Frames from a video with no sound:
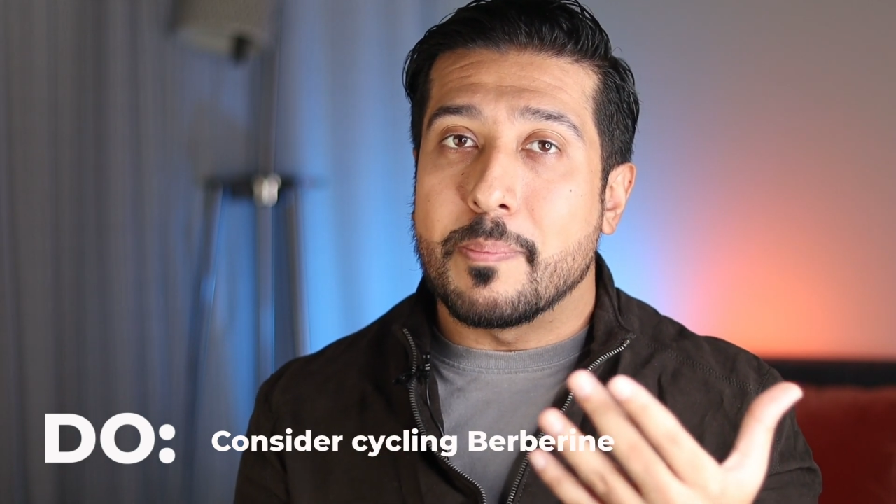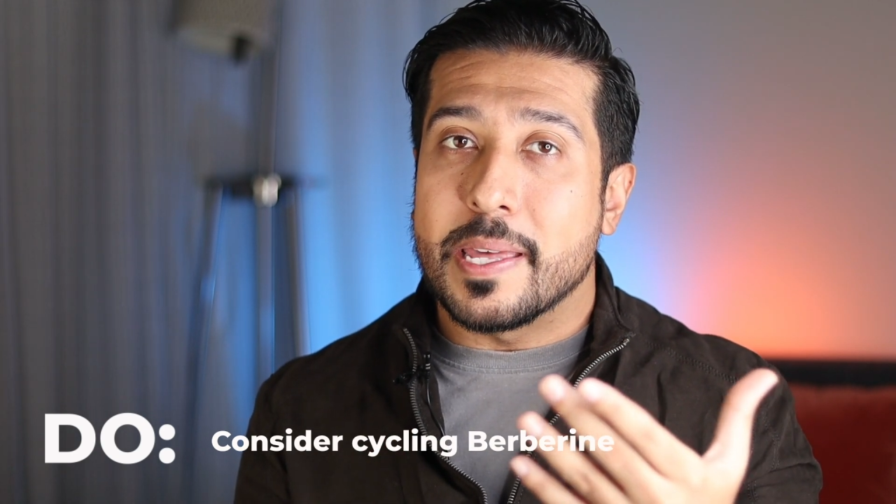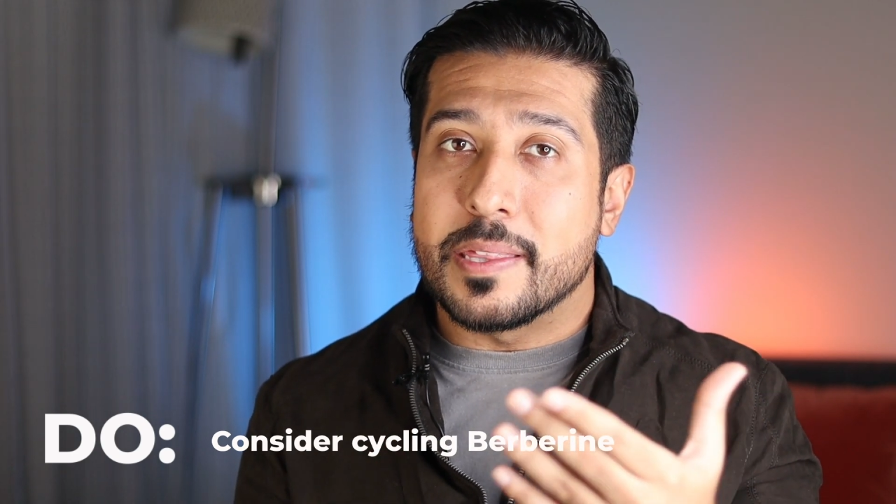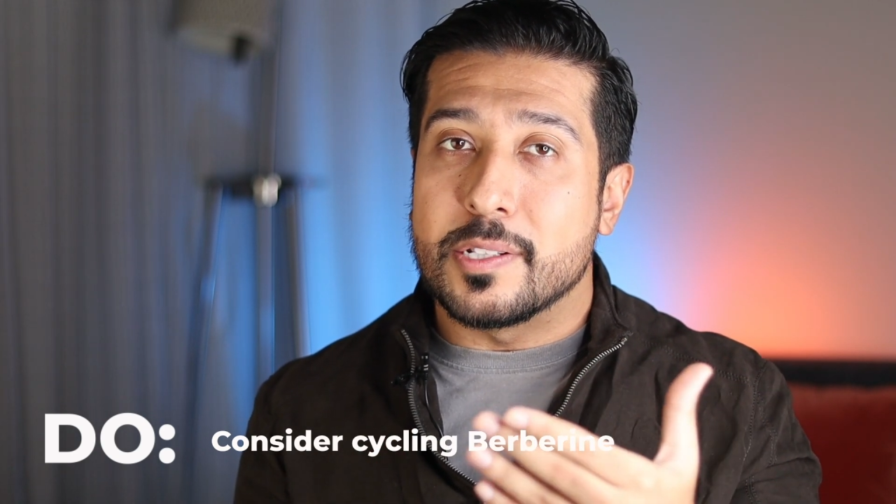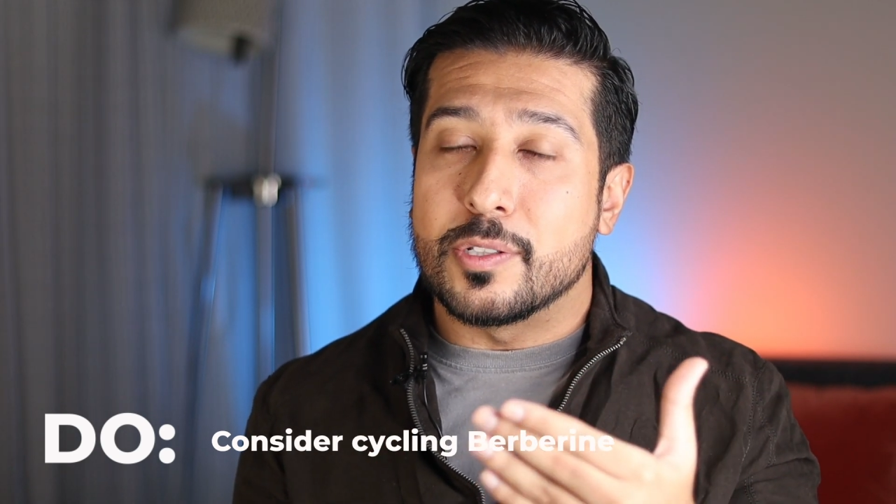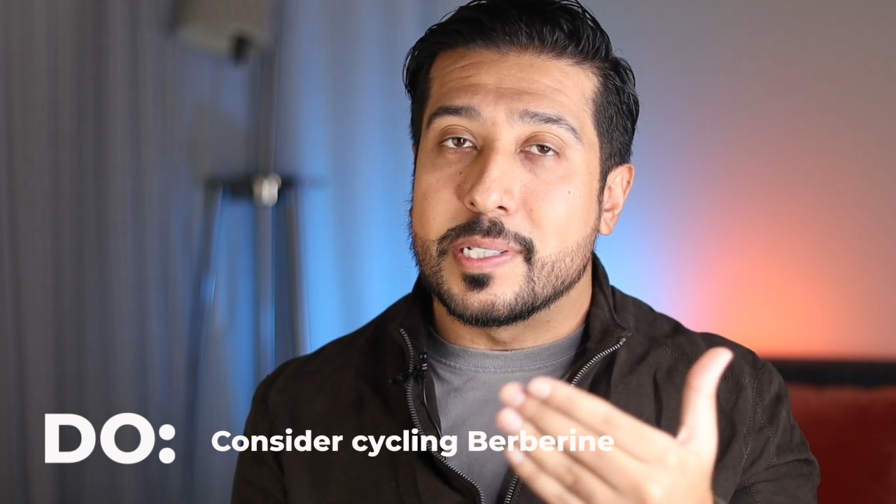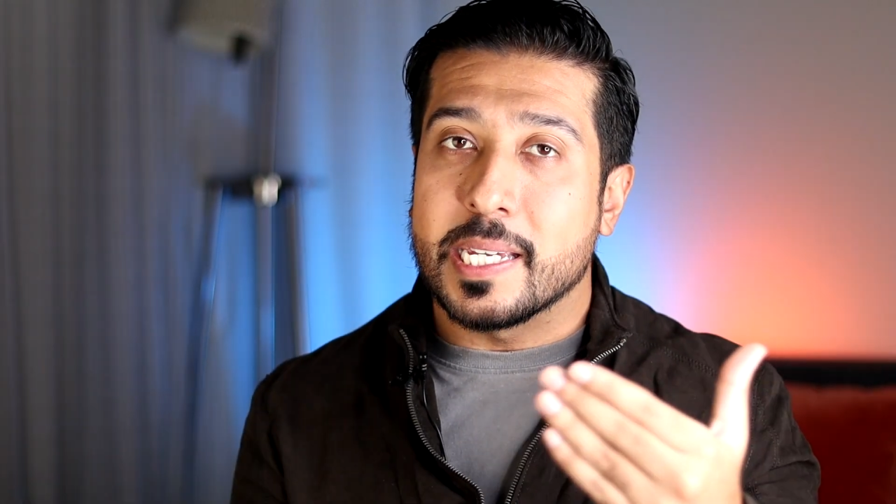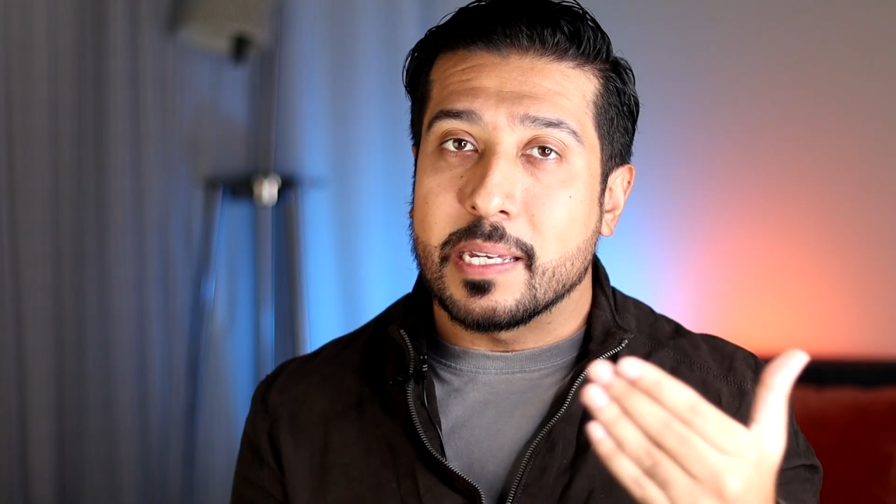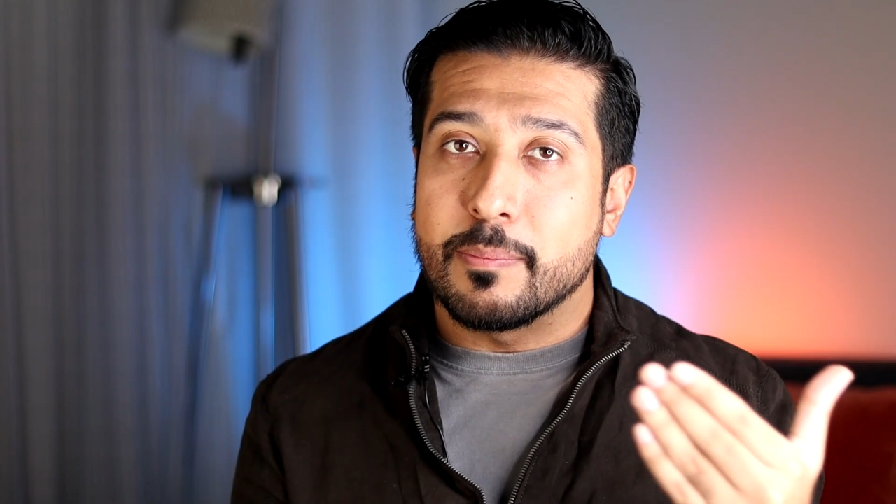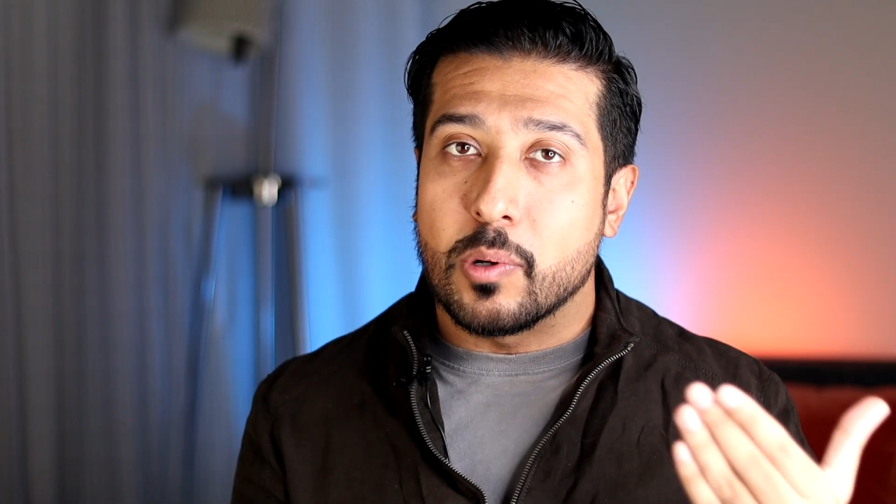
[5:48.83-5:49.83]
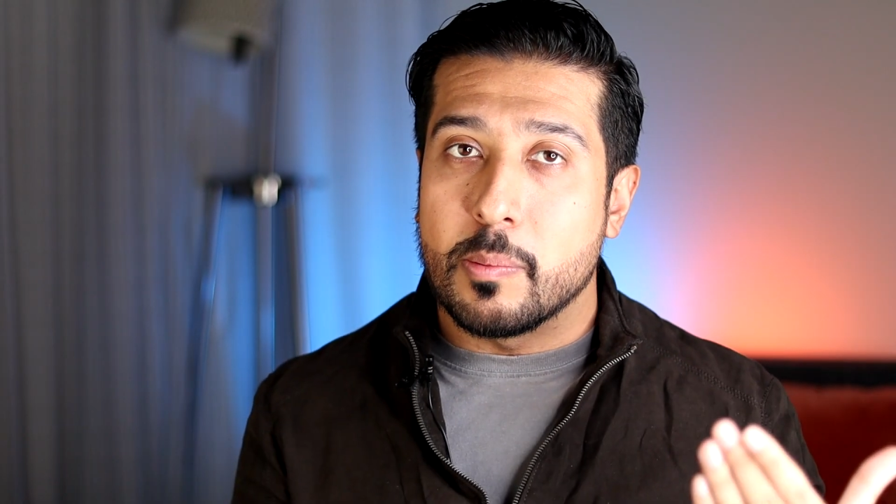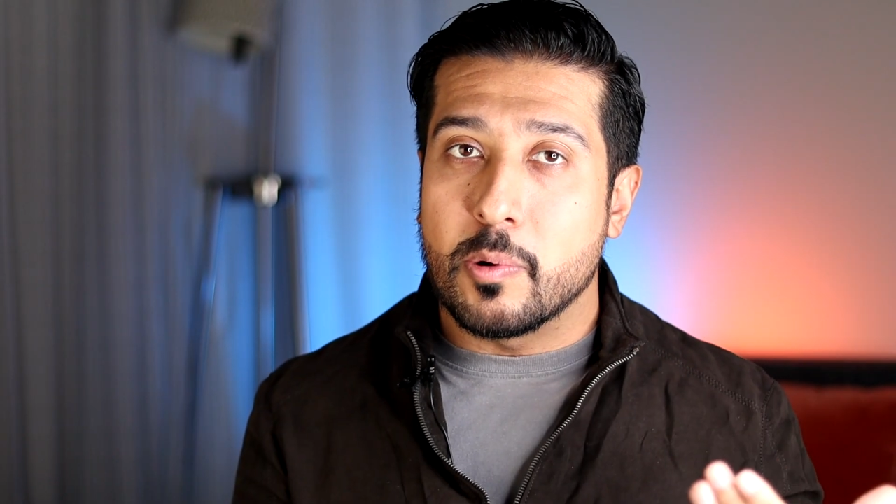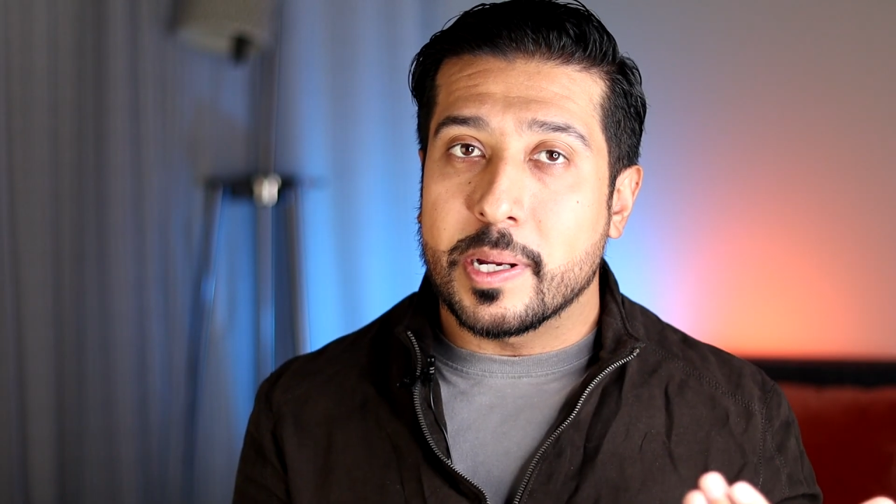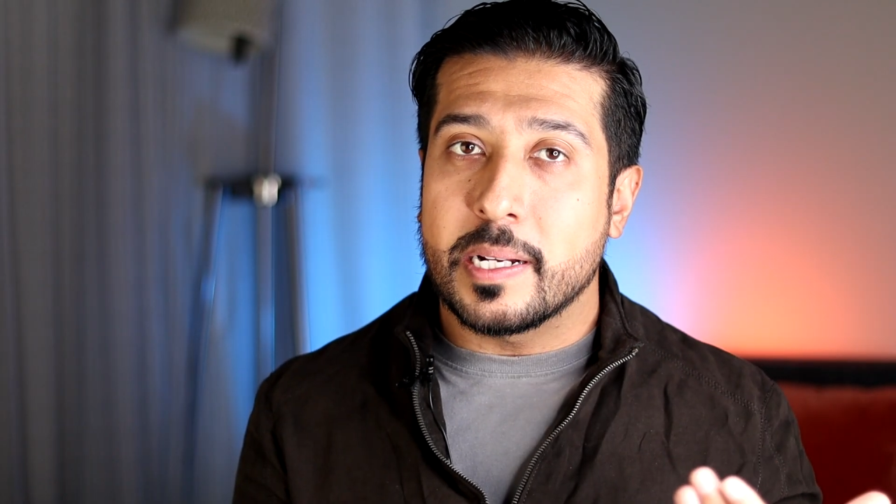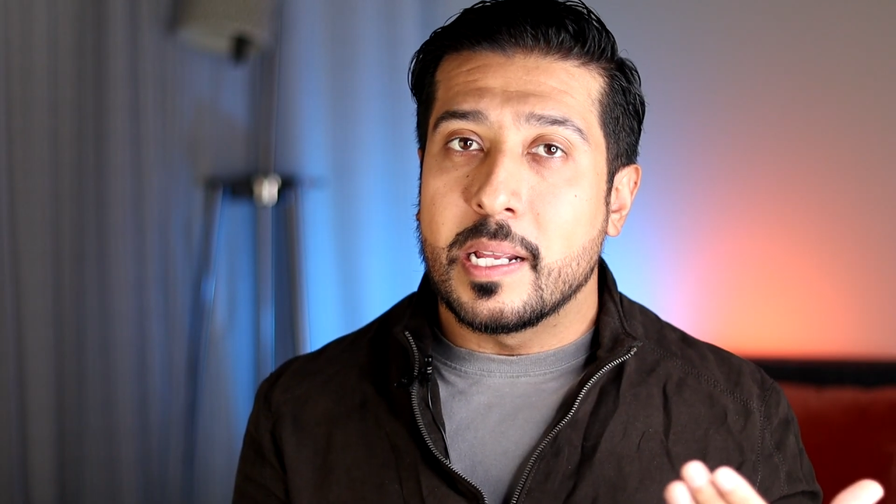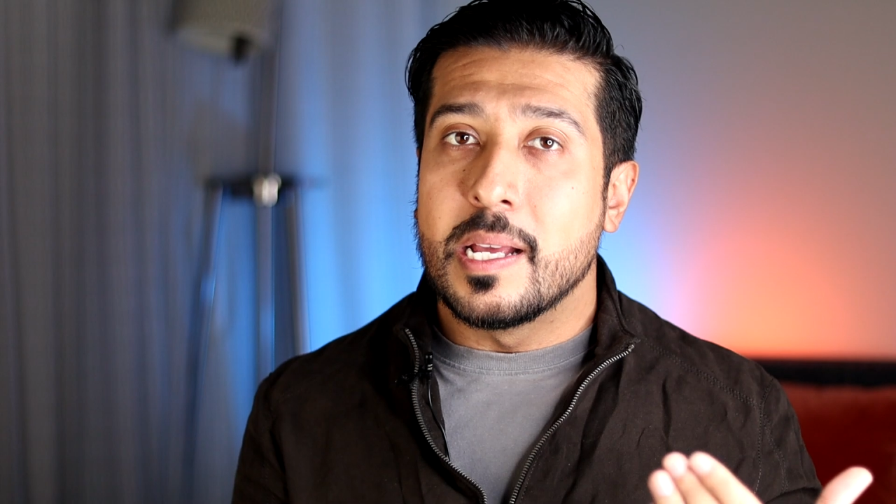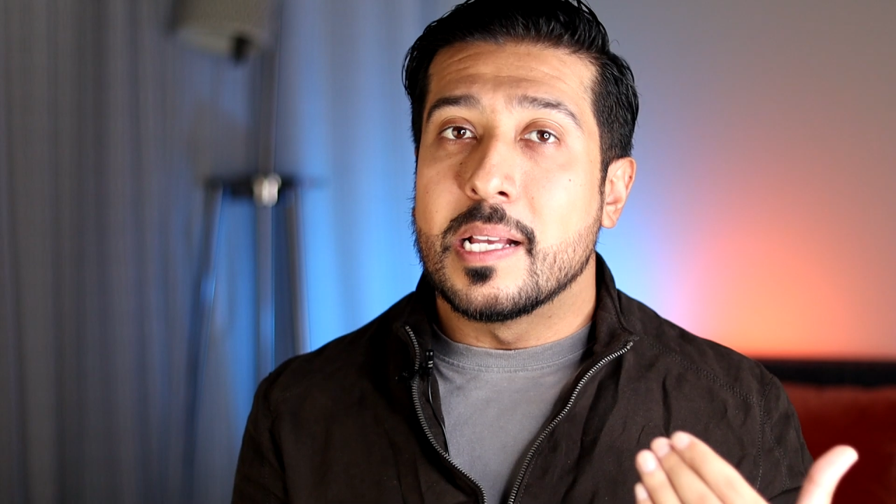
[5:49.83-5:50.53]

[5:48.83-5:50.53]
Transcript: method to taking berberine,